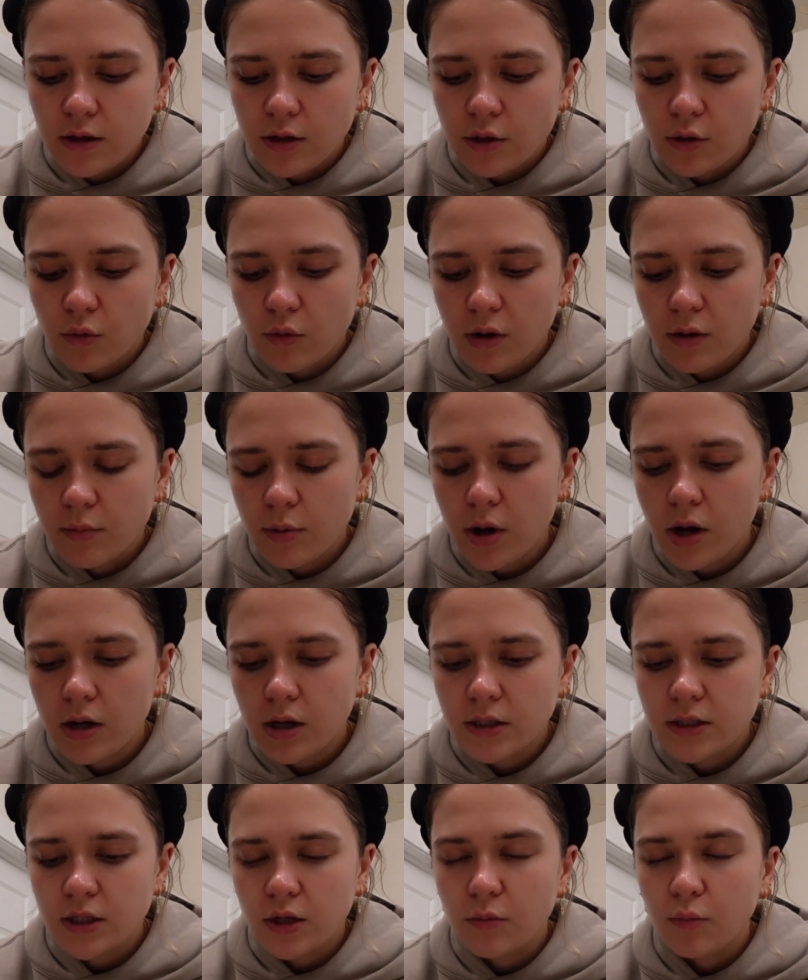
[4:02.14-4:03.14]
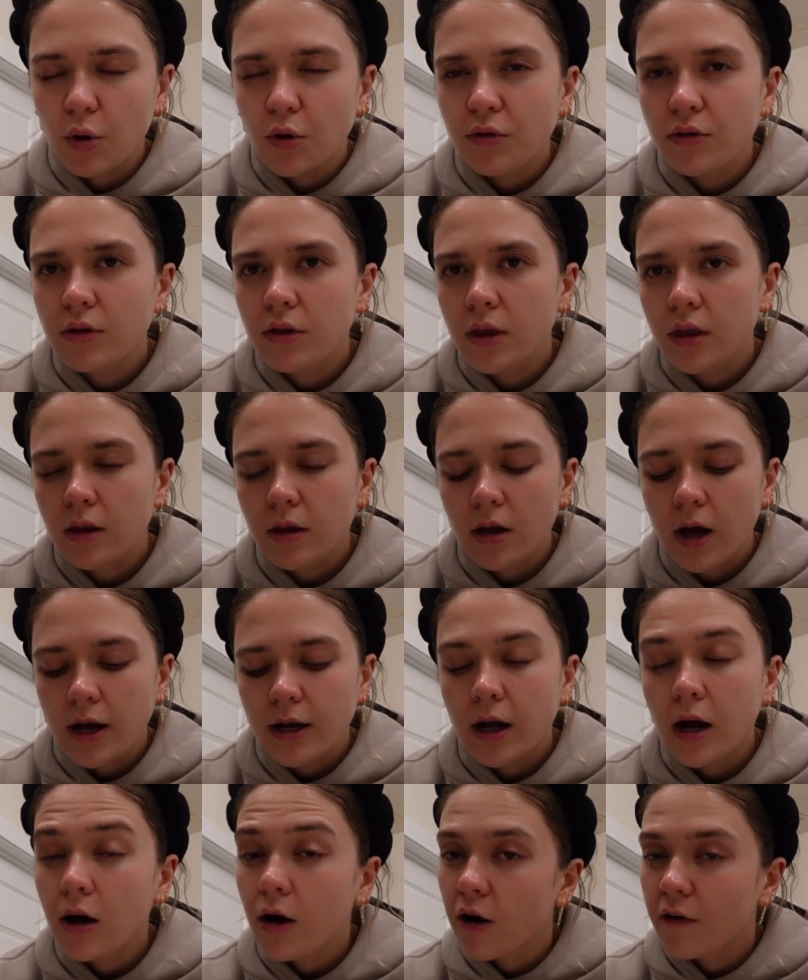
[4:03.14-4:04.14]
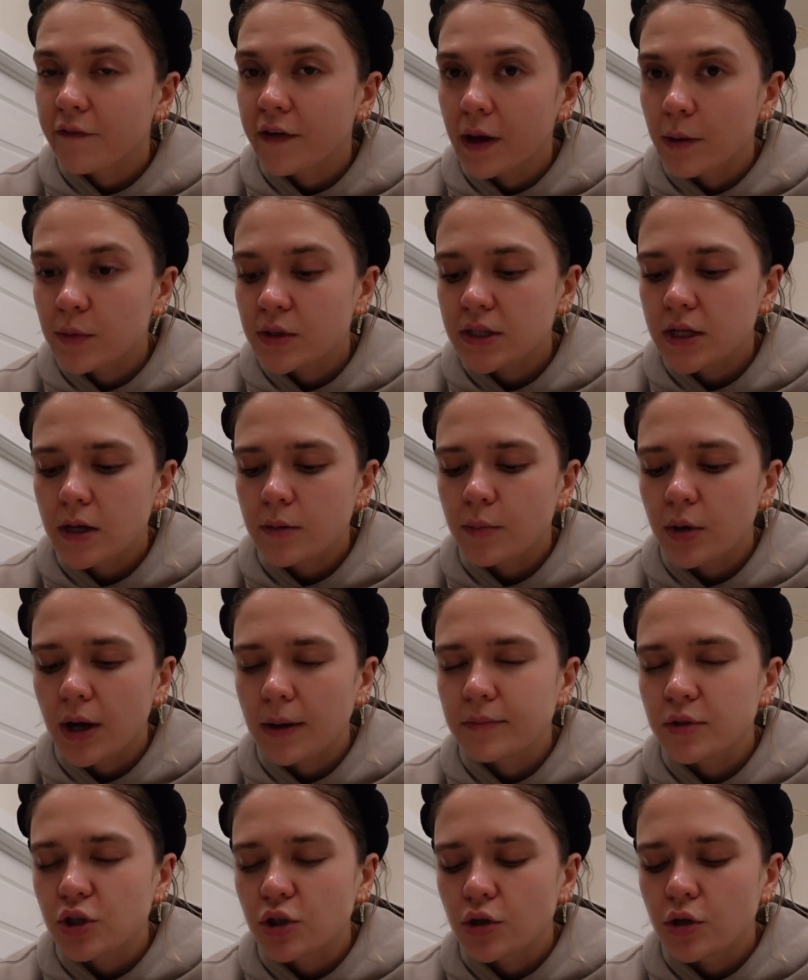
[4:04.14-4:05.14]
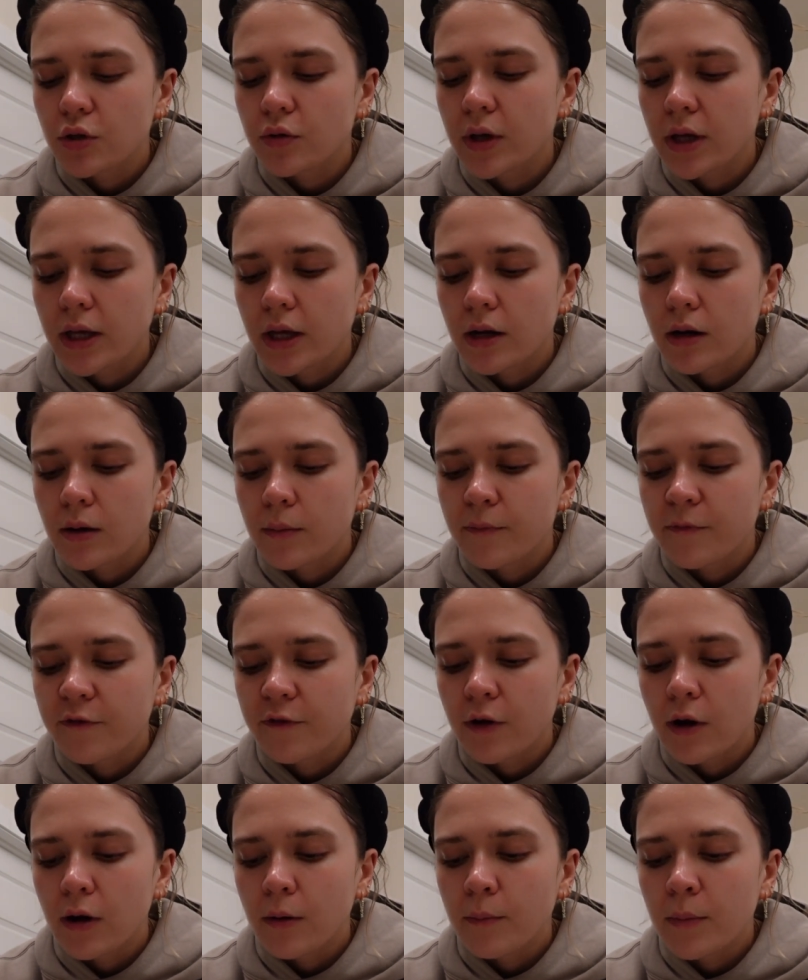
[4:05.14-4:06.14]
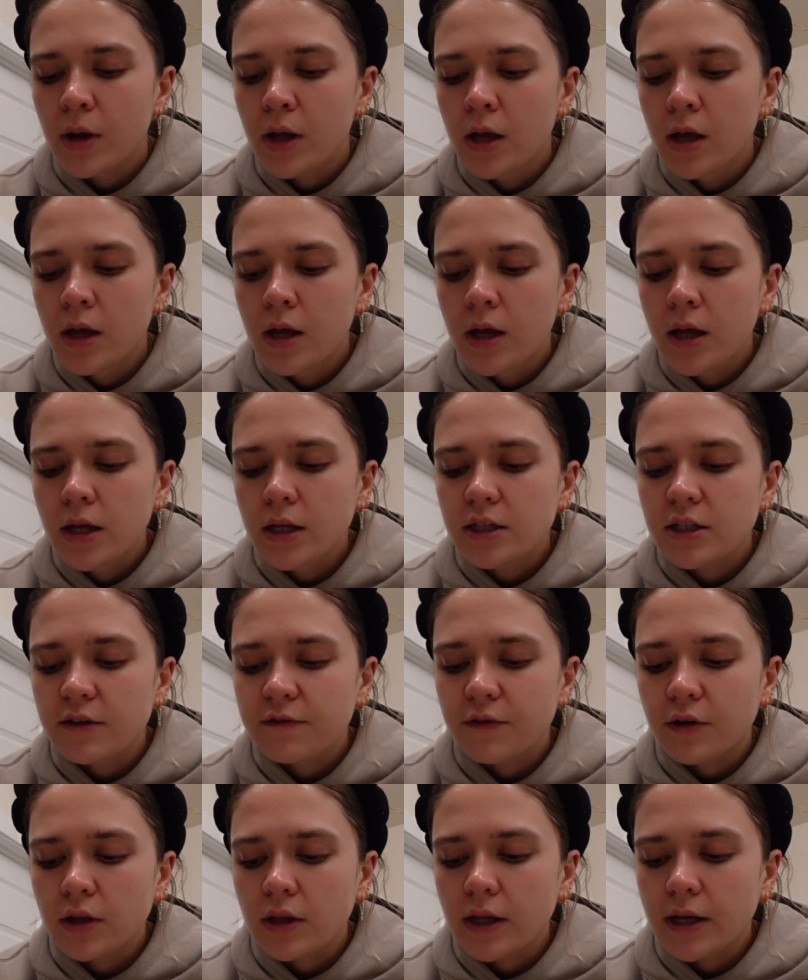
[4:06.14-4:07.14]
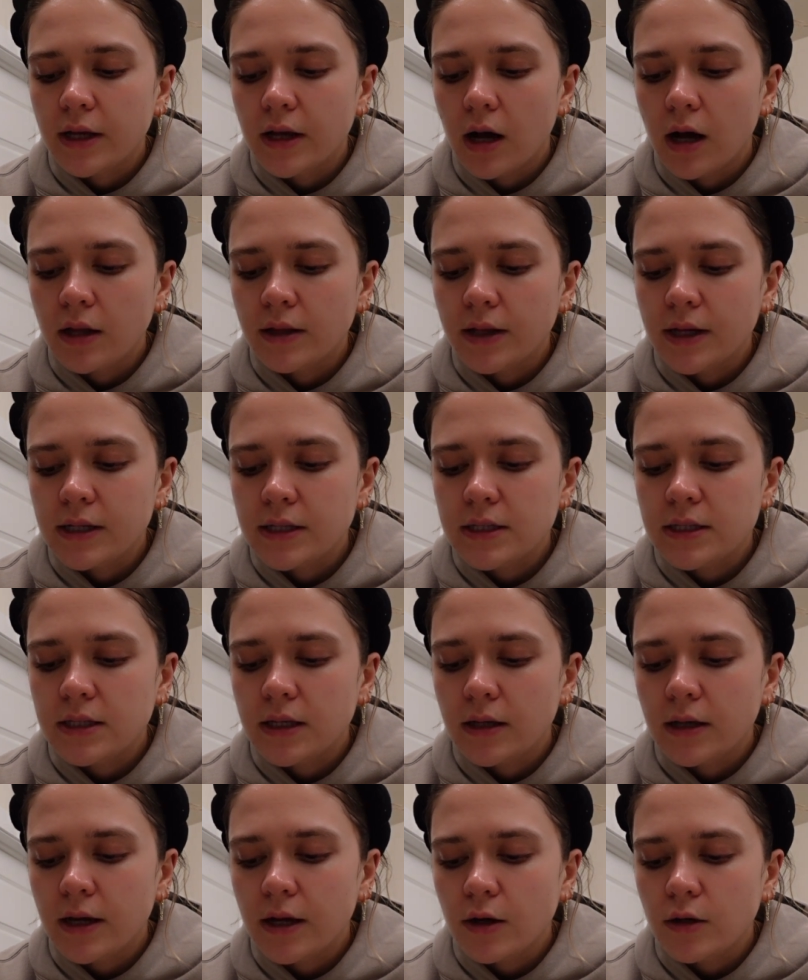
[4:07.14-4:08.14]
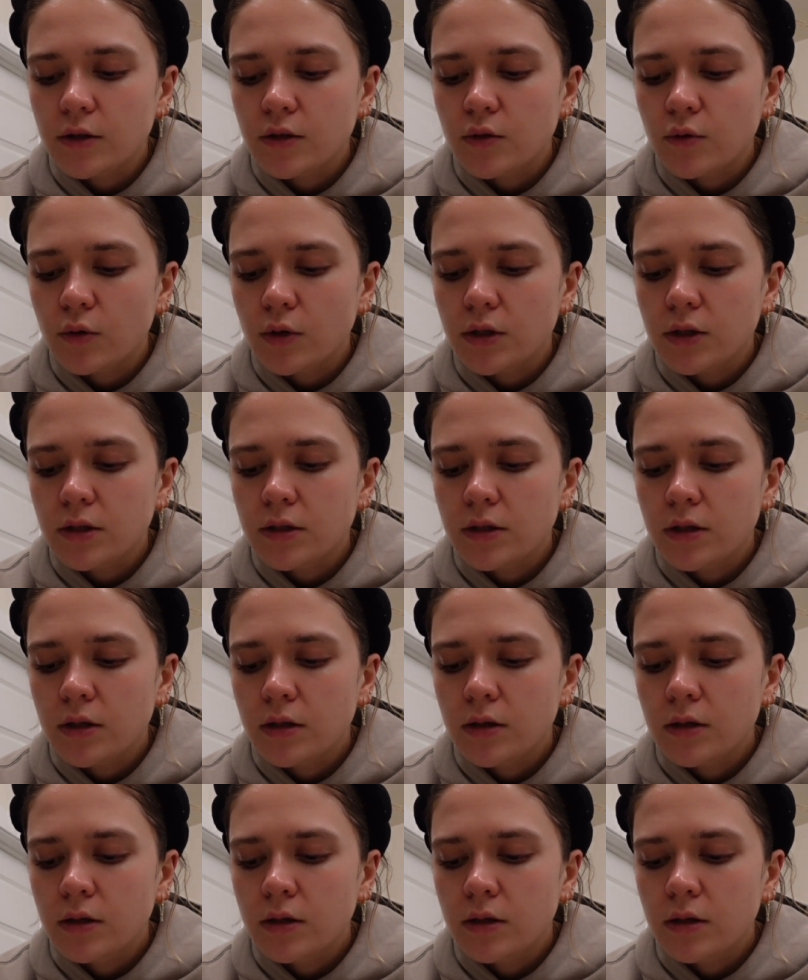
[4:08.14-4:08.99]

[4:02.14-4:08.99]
Anua products are both I got off Amazon, but I'm sure you can get them from different like online skincare stores.